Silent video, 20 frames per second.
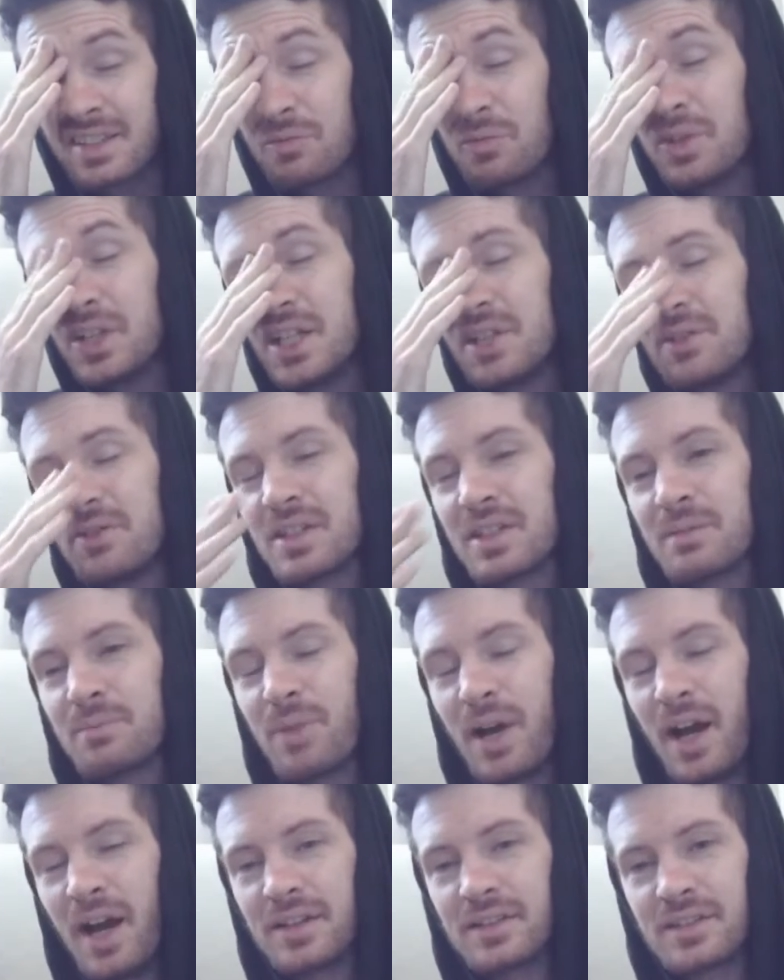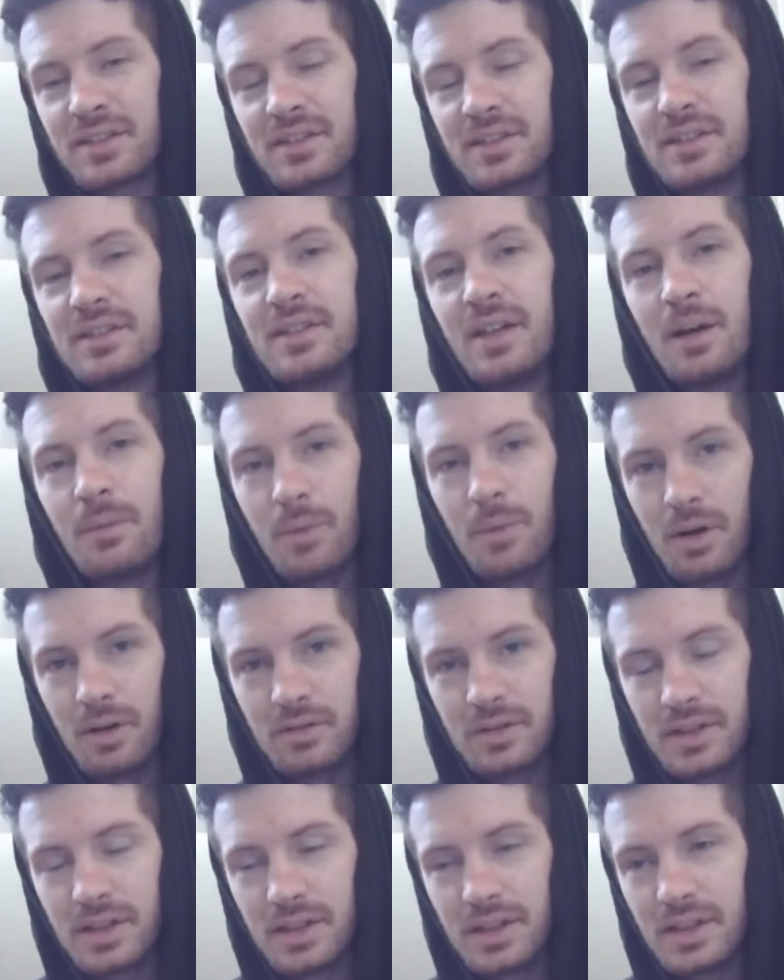wouldn't even pass as a
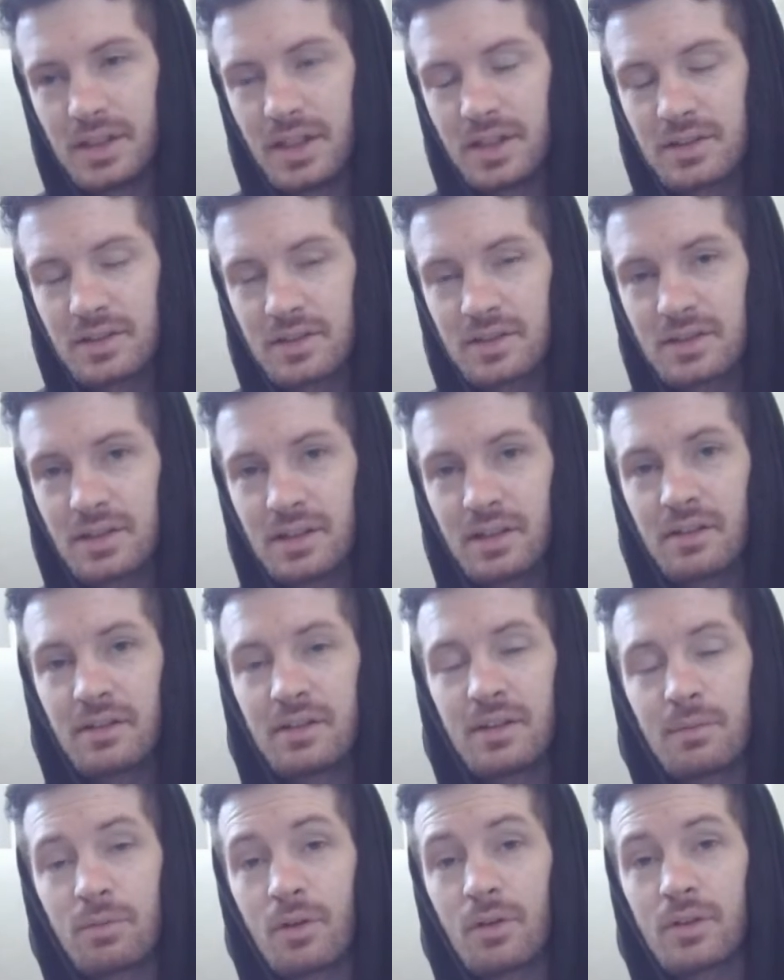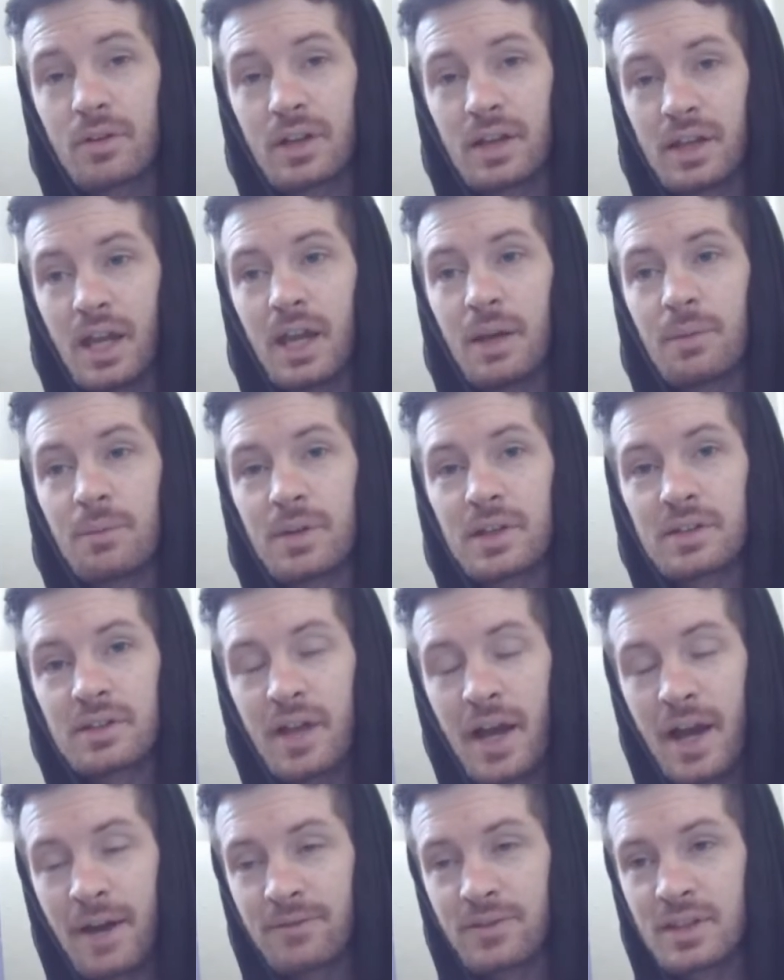demo. It's just literally a broken game. Like,
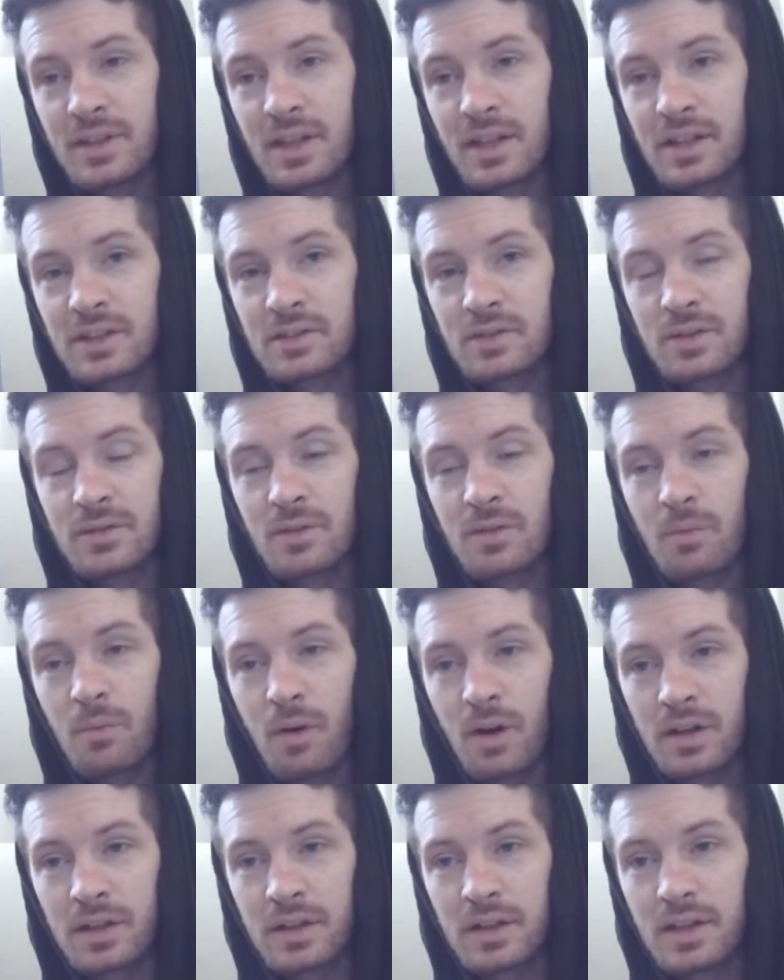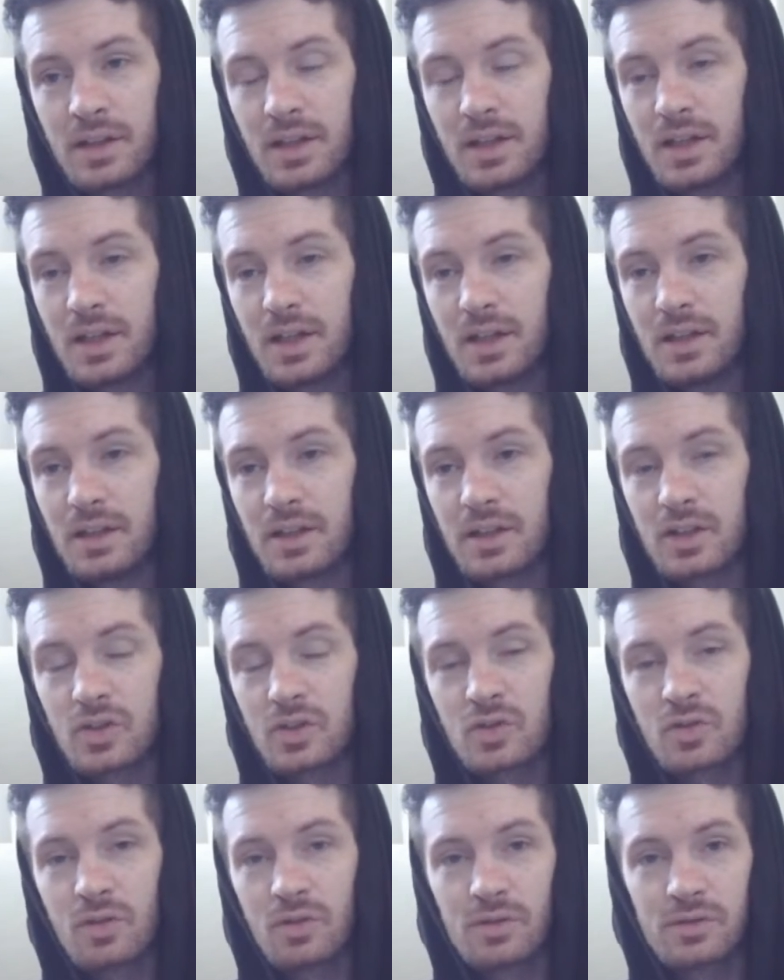half the things don't even work. The
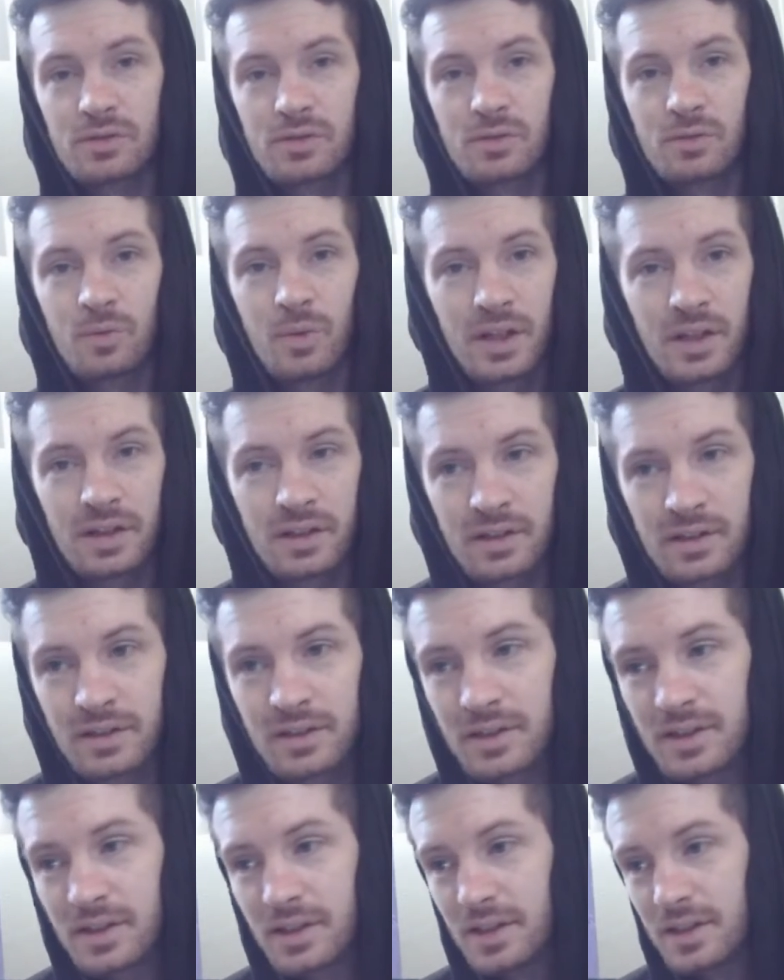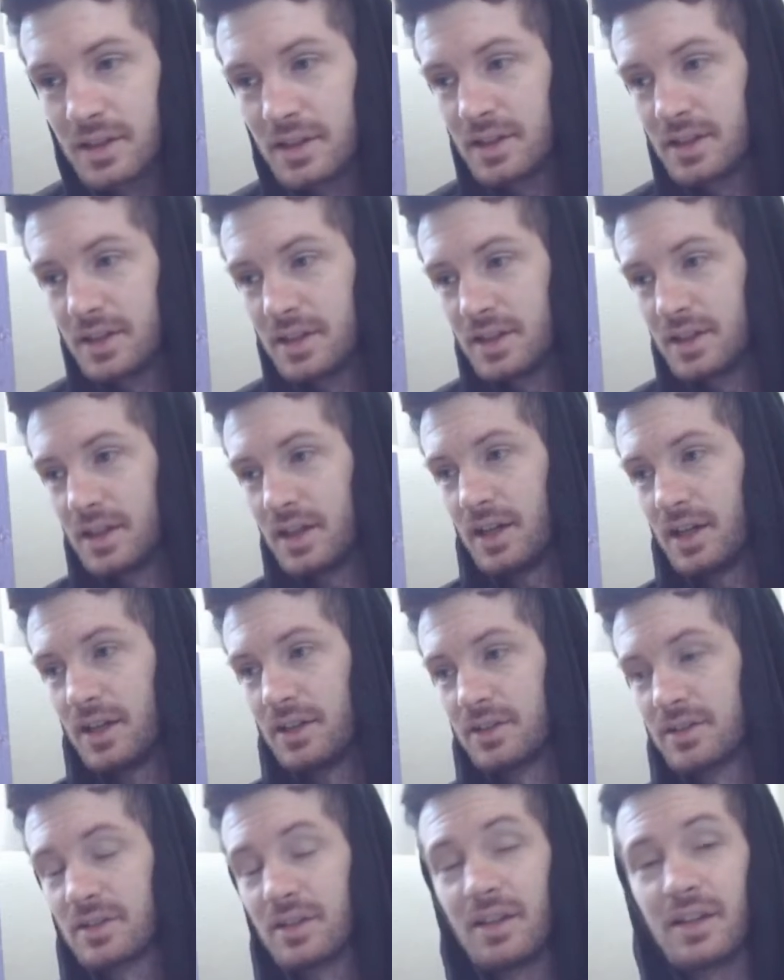controls are weird.
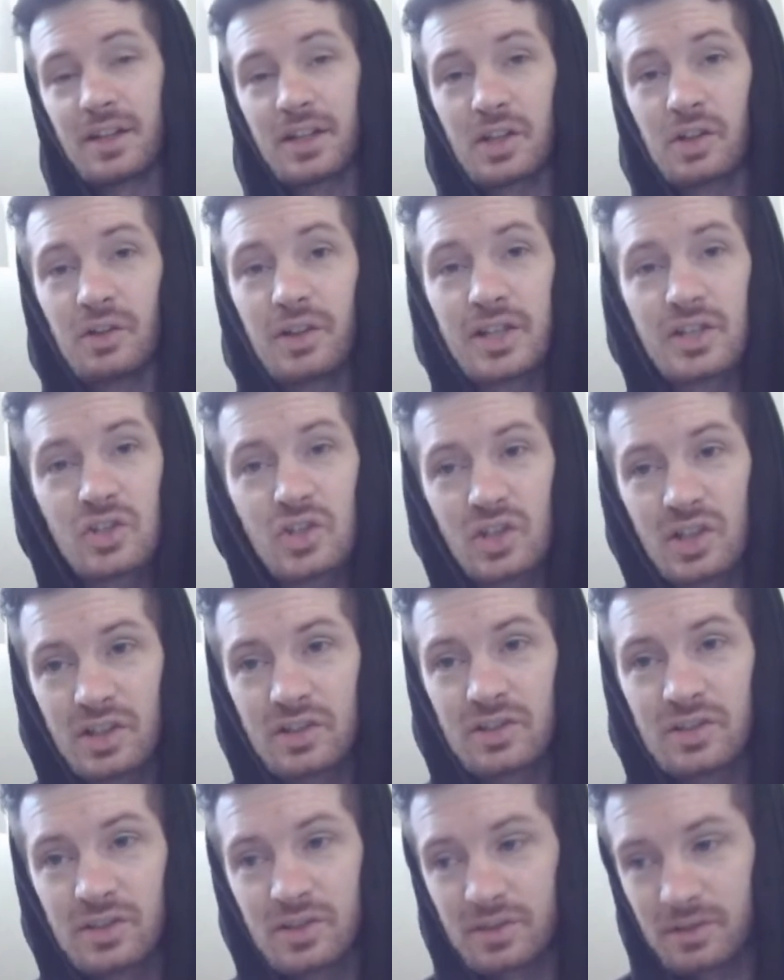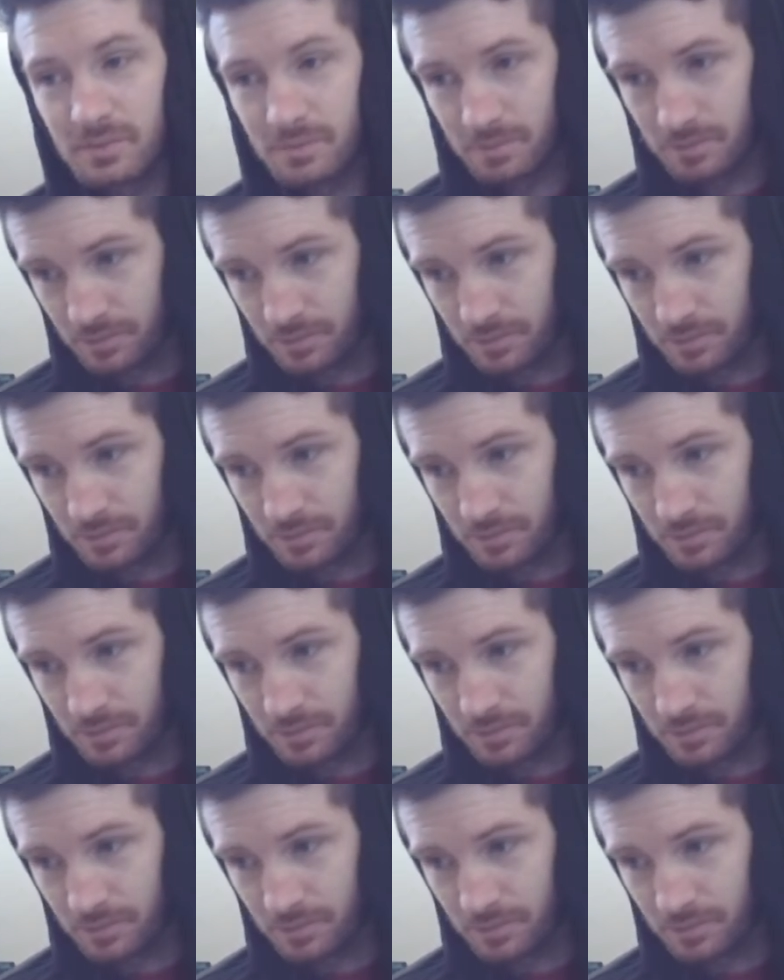There's a lot of glitches.